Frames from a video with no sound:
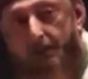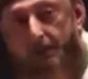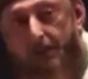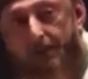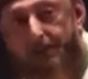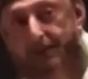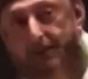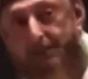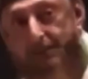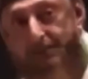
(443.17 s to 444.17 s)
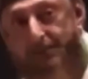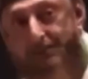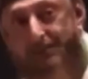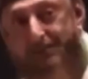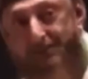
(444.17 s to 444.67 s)
While you are
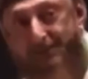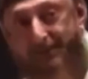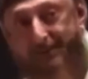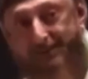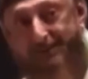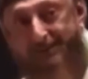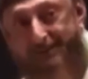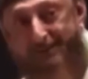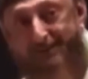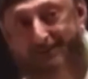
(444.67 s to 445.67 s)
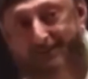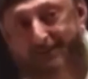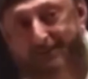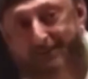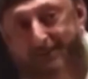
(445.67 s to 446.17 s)
performing Salat.
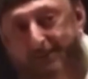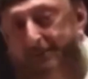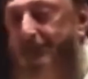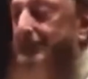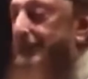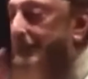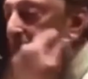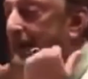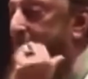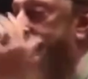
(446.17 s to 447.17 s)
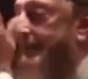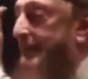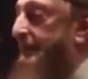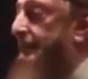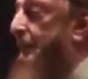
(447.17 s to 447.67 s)
So that the mind
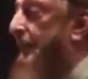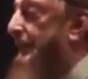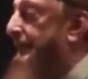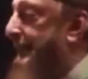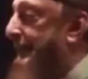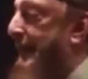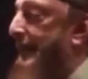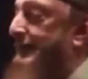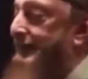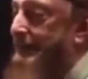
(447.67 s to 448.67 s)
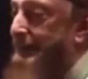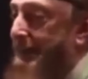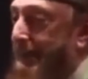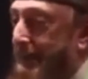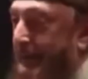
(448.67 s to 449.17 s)
can focus and
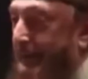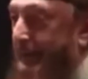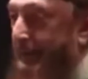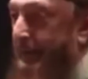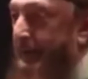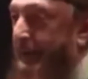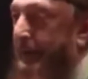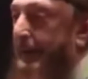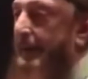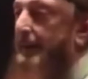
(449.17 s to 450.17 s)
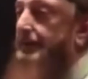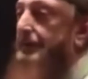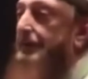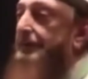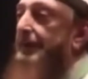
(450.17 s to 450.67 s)
concentrate. As
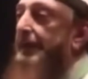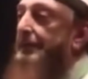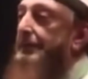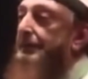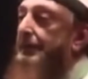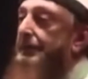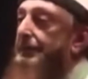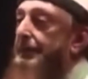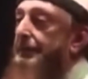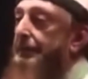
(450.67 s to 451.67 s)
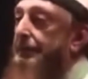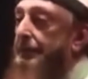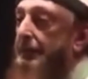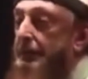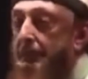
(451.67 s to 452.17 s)
you recite the verses of
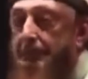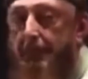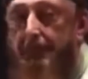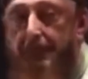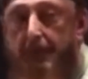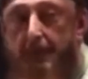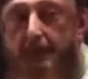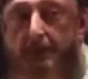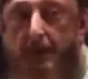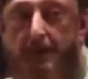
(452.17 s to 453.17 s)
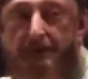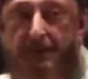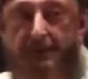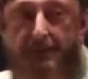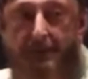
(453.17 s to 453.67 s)
Surah Al-Fatiha, you are
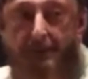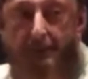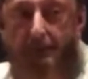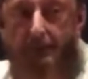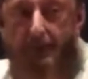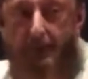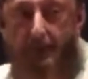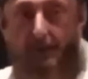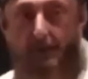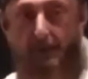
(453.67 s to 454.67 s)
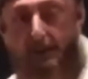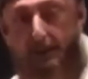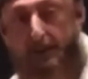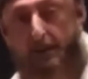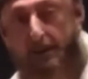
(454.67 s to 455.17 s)
ascending to the
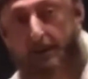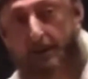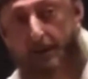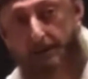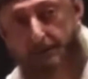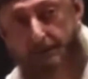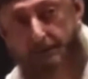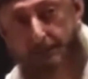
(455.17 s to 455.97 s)
arsh.